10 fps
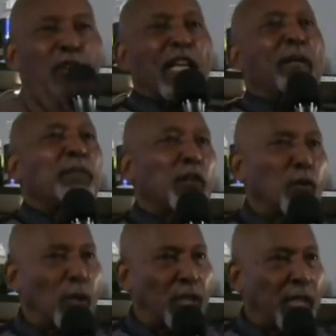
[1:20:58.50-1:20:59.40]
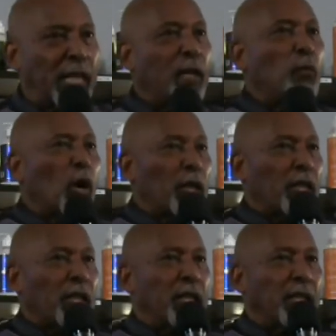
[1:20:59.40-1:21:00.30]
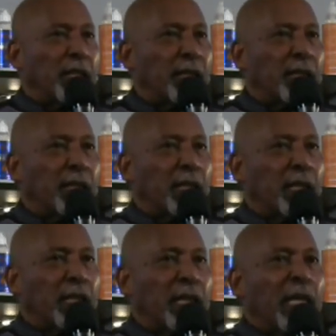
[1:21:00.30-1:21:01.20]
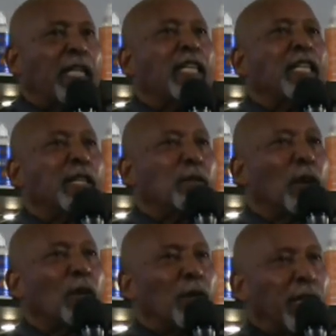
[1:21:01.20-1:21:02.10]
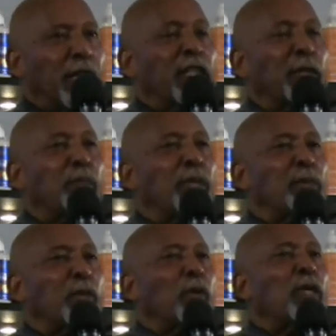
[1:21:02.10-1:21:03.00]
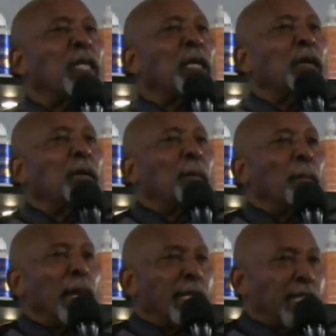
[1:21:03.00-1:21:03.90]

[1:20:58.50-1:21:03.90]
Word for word: them to court and won. And a Negro in the Supreme Court made it